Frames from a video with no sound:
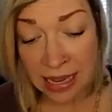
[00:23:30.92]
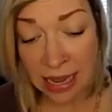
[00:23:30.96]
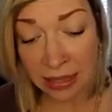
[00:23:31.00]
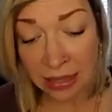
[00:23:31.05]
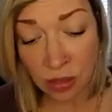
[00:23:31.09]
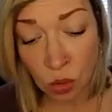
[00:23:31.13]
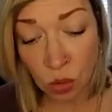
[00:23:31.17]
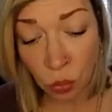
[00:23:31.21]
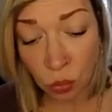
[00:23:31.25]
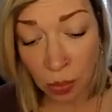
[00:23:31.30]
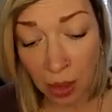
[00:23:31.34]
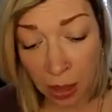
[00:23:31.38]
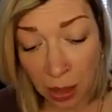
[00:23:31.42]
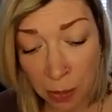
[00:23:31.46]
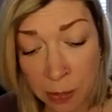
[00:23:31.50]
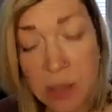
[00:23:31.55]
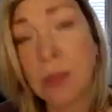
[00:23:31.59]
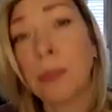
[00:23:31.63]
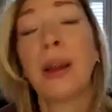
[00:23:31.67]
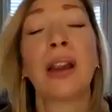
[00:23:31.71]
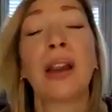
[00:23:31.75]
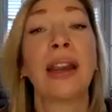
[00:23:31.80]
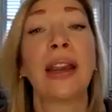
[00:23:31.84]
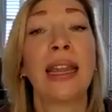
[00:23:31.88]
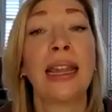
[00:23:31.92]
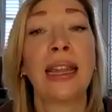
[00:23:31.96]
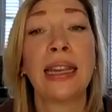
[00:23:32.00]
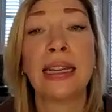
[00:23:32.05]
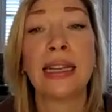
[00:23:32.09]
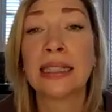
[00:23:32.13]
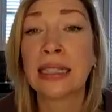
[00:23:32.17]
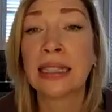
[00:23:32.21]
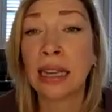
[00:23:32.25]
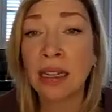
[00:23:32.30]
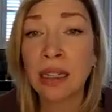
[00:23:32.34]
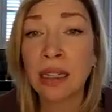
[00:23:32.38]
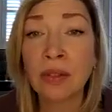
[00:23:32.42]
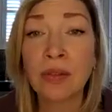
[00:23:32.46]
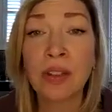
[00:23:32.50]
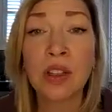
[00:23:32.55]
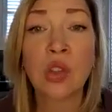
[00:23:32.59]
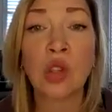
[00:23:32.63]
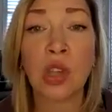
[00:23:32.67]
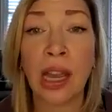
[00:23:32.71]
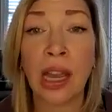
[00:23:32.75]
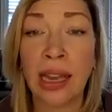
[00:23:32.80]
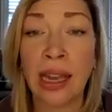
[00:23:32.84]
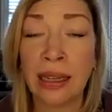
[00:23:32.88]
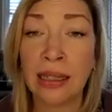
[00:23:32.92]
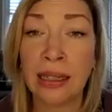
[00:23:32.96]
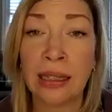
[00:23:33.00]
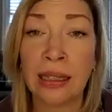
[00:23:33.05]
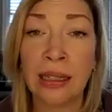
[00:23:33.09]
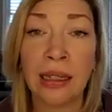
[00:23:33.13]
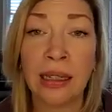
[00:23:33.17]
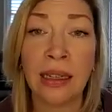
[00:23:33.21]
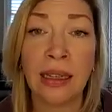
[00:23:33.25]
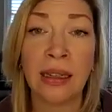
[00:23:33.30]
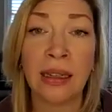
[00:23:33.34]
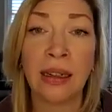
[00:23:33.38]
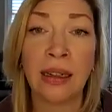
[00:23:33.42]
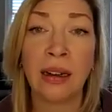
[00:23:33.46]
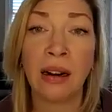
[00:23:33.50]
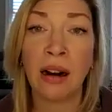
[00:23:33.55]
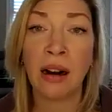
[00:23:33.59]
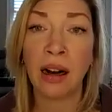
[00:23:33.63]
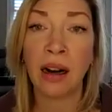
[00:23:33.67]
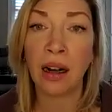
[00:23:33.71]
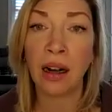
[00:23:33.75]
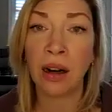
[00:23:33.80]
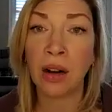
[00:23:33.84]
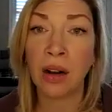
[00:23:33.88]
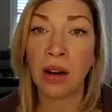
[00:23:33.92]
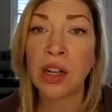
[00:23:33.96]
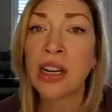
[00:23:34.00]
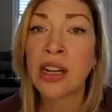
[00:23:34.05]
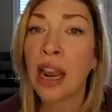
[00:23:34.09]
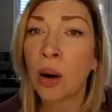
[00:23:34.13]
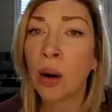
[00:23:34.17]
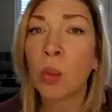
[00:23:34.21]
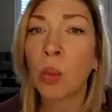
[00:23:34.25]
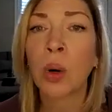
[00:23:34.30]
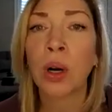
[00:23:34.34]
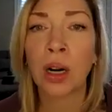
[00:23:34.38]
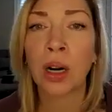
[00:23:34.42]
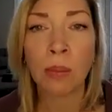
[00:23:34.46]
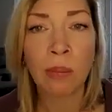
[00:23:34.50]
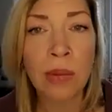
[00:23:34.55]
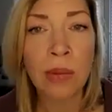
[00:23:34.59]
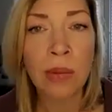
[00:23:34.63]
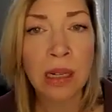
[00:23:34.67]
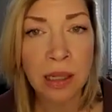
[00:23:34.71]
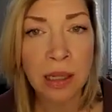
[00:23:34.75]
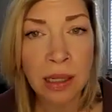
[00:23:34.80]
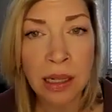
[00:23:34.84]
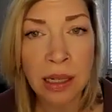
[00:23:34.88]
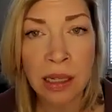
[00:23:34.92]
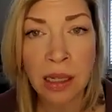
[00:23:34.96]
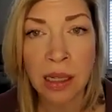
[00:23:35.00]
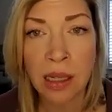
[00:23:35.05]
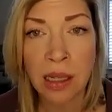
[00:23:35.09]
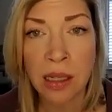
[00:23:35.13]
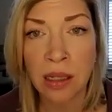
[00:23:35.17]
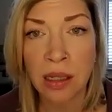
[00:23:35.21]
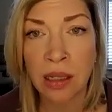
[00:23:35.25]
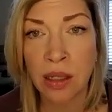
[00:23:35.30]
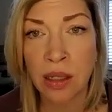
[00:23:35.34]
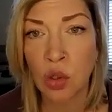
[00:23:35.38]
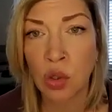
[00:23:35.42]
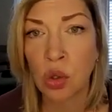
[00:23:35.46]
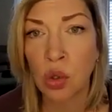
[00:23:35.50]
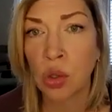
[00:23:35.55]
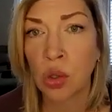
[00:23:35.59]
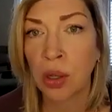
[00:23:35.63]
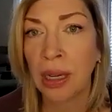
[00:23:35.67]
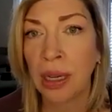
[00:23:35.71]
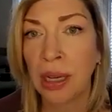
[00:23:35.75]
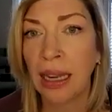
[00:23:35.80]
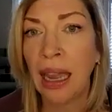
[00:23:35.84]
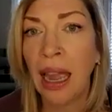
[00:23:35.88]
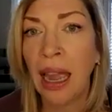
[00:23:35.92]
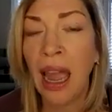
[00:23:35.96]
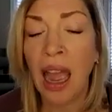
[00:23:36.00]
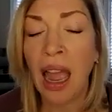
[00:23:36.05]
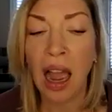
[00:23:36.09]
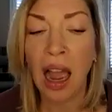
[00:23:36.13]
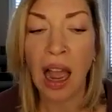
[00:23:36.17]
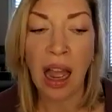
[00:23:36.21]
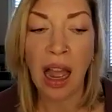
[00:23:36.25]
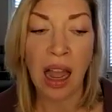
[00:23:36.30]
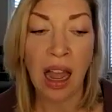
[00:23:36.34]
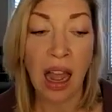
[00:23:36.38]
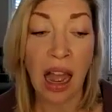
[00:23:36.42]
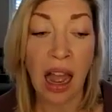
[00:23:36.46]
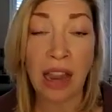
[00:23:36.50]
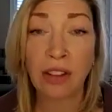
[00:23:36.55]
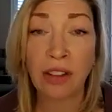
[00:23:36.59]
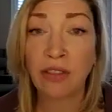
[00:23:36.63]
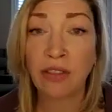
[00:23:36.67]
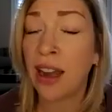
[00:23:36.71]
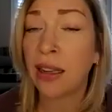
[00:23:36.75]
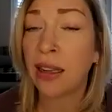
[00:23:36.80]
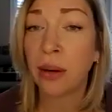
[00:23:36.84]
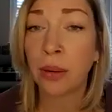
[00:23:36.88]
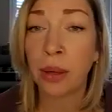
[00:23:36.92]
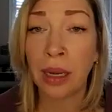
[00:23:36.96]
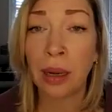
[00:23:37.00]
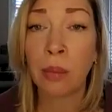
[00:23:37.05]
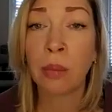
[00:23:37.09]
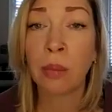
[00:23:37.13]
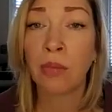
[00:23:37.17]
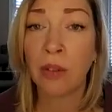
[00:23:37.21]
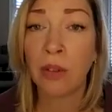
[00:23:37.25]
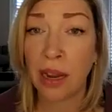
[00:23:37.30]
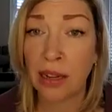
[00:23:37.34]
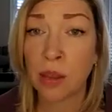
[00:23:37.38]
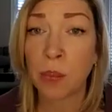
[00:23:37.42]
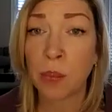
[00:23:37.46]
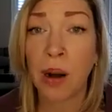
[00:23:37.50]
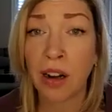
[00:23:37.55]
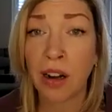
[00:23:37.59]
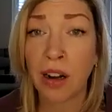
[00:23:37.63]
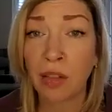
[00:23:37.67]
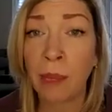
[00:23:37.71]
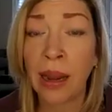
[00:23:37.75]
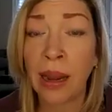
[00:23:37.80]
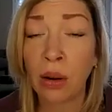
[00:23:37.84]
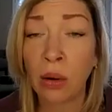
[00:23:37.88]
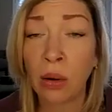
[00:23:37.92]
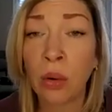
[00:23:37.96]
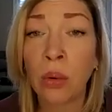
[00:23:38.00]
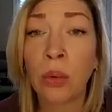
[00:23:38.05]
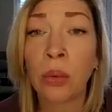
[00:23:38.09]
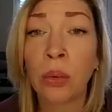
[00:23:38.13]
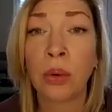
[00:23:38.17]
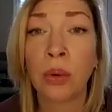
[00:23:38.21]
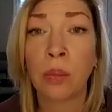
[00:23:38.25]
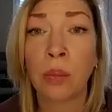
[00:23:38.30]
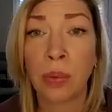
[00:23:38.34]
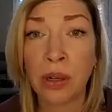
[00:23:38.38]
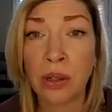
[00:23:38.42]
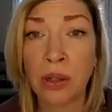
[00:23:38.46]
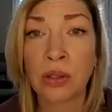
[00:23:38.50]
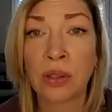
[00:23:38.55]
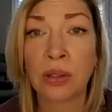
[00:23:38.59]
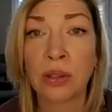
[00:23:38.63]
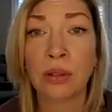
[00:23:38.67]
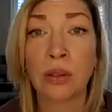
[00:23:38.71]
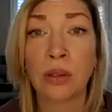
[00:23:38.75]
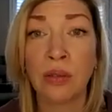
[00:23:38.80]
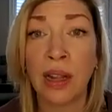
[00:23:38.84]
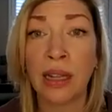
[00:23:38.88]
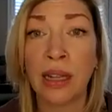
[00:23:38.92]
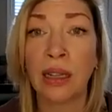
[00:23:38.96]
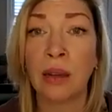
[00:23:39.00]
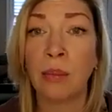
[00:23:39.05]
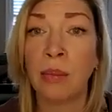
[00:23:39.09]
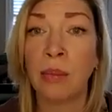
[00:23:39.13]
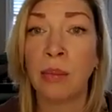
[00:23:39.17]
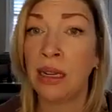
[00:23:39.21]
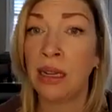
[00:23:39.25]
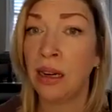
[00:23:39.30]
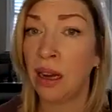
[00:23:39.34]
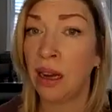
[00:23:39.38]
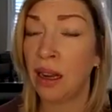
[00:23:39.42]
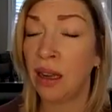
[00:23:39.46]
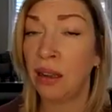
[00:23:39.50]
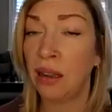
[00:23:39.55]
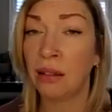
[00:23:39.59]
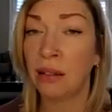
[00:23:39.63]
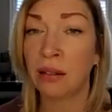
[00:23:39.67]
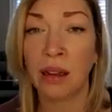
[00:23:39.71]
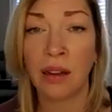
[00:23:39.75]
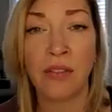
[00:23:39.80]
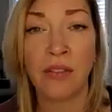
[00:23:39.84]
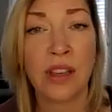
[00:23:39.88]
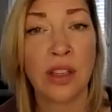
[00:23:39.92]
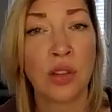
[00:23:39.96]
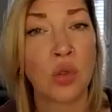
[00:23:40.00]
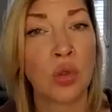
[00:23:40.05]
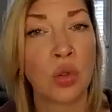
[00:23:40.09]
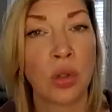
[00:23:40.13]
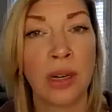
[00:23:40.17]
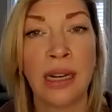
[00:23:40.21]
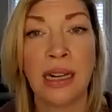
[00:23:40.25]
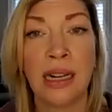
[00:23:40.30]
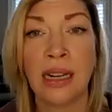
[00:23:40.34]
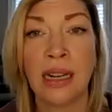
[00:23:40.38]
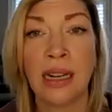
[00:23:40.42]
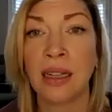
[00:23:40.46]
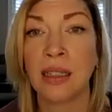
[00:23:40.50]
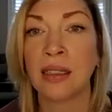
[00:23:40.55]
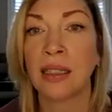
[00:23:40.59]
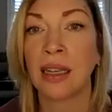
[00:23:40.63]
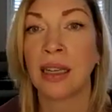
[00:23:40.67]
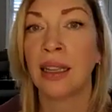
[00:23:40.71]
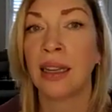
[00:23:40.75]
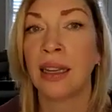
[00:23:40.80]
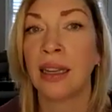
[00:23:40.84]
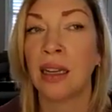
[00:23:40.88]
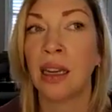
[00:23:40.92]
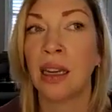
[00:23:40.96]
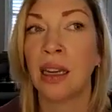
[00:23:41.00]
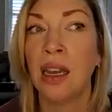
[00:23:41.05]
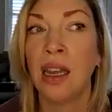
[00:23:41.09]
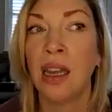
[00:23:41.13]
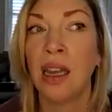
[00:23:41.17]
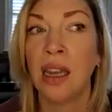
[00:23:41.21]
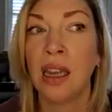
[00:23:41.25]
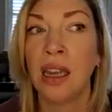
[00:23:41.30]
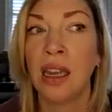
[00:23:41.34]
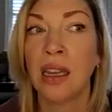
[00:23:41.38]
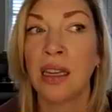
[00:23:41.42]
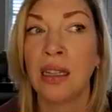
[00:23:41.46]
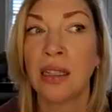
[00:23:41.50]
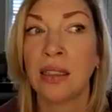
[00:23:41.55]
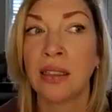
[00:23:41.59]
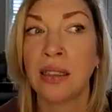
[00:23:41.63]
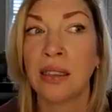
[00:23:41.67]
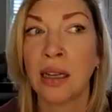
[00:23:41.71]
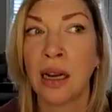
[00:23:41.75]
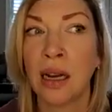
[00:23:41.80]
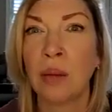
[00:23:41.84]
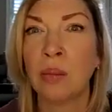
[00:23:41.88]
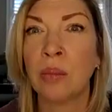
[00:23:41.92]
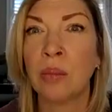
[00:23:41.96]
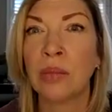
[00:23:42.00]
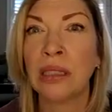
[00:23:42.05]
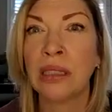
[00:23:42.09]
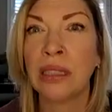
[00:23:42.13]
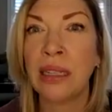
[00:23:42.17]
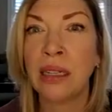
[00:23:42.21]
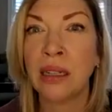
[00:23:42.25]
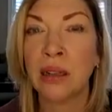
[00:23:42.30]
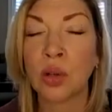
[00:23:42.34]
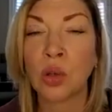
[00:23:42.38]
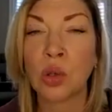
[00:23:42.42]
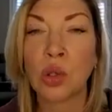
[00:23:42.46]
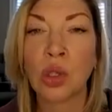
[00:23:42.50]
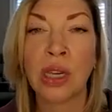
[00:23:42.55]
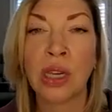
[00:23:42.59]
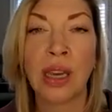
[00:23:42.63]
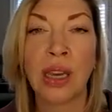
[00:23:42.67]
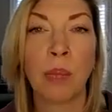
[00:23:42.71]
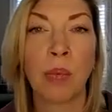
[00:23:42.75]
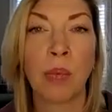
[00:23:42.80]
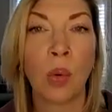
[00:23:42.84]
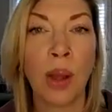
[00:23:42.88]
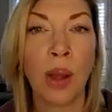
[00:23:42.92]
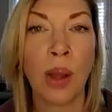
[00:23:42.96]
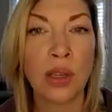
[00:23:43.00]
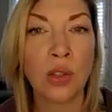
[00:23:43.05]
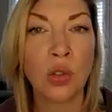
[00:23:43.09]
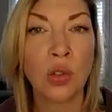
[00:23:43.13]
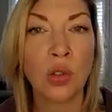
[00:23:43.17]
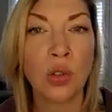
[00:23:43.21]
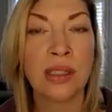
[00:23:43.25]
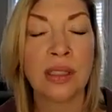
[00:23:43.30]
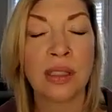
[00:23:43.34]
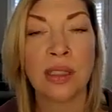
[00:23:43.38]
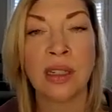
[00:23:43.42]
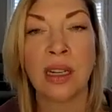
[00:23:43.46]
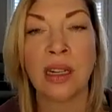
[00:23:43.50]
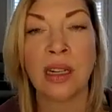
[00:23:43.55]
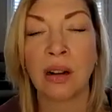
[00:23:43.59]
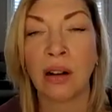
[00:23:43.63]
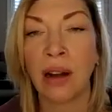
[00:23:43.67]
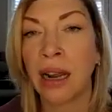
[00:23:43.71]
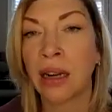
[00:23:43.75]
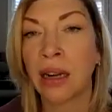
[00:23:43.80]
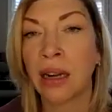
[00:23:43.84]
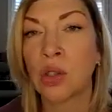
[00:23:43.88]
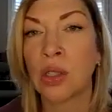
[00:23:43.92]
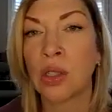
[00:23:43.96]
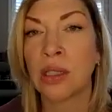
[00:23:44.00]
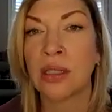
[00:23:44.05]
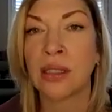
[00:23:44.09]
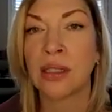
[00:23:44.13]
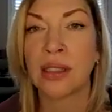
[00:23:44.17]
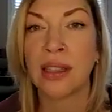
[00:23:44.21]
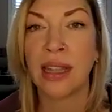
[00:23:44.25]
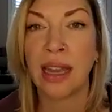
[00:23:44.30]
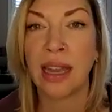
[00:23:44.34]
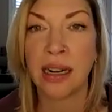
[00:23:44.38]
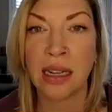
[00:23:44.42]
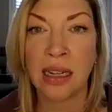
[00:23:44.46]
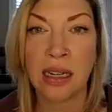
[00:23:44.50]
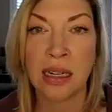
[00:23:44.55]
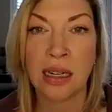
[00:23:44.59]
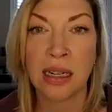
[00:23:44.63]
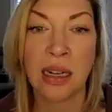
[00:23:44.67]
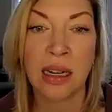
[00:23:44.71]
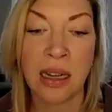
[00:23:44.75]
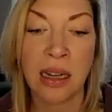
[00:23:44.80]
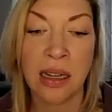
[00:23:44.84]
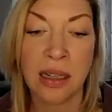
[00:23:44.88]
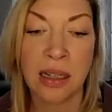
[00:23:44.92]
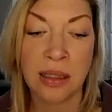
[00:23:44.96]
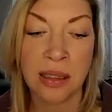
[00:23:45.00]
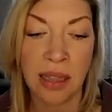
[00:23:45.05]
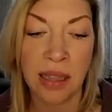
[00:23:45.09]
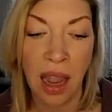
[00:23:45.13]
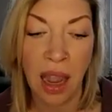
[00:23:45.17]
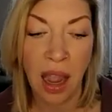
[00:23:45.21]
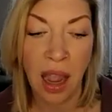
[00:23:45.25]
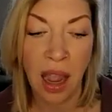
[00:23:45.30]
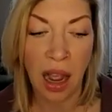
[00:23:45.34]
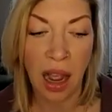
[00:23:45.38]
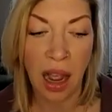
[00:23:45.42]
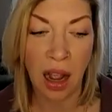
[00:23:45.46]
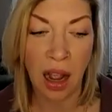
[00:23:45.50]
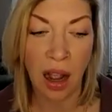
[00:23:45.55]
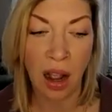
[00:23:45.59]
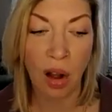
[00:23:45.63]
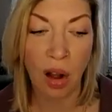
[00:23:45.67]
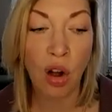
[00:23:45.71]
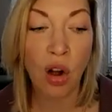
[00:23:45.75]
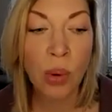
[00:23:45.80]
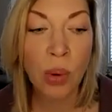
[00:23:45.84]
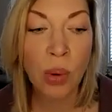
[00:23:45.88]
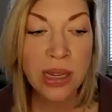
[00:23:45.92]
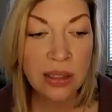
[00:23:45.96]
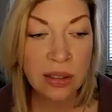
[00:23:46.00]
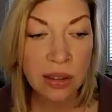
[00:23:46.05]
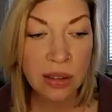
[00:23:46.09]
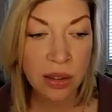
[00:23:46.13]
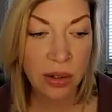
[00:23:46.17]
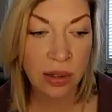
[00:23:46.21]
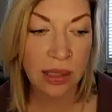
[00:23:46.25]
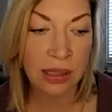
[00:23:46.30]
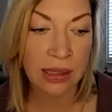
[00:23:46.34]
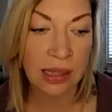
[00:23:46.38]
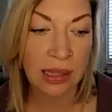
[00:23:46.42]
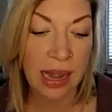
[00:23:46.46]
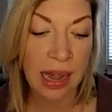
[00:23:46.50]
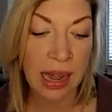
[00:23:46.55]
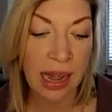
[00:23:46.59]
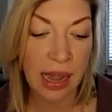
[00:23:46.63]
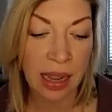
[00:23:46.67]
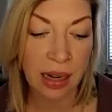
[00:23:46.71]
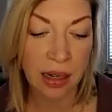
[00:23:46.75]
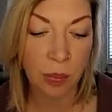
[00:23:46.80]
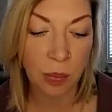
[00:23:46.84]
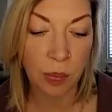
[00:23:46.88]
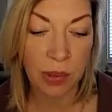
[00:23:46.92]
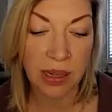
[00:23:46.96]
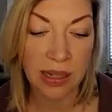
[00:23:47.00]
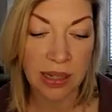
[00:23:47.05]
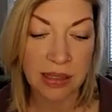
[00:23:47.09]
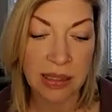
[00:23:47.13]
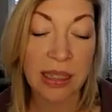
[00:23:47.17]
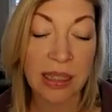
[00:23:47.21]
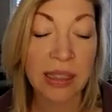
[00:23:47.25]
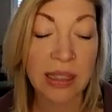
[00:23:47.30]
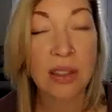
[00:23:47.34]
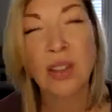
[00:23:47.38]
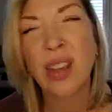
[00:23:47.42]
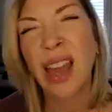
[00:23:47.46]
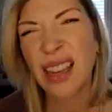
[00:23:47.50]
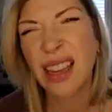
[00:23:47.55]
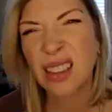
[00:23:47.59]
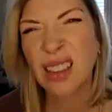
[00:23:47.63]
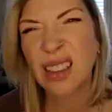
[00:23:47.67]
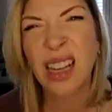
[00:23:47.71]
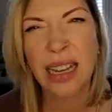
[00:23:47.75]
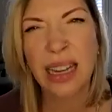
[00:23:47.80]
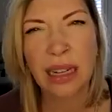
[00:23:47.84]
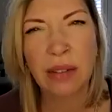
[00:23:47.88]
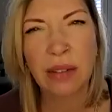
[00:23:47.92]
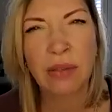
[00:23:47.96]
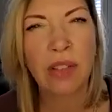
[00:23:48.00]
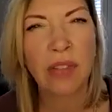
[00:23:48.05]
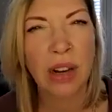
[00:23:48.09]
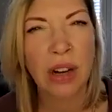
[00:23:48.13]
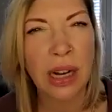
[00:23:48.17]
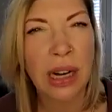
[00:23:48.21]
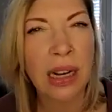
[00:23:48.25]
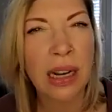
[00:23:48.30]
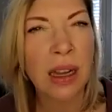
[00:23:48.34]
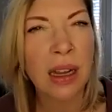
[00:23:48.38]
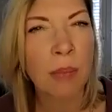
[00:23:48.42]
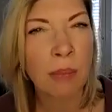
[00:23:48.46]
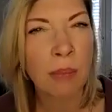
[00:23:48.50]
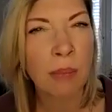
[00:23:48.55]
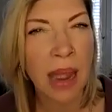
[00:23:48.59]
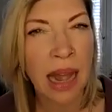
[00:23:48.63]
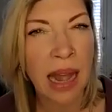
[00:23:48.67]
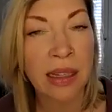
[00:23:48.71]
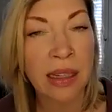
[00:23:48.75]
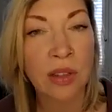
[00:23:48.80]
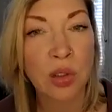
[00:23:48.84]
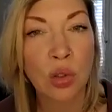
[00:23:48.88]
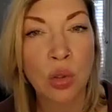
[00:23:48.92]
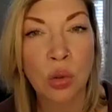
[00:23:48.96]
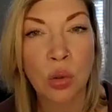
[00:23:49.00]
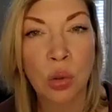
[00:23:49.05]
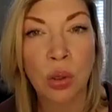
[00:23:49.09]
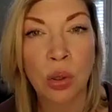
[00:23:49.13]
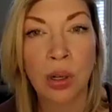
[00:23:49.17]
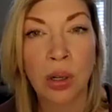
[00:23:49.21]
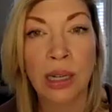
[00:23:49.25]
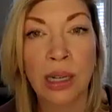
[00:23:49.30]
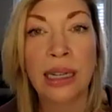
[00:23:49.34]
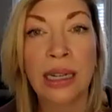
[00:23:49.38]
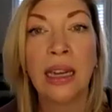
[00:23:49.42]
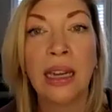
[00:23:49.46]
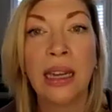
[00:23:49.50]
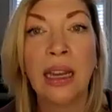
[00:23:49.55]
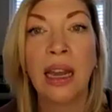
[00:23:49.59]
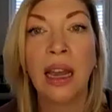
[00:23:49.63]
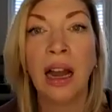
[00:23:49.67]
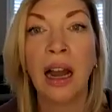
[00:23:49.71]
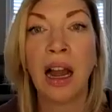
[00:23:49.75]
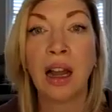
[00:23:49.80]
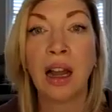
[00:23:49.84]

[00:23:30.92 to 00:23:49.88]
yes, Rob Sperry is kind of a giant in our network marketing industry. I follow him as part of my own personal development. I love his trainings. I like his leadership questions and interactions that he does. Always learn a lot. Plus, he has kind of a very compelling story,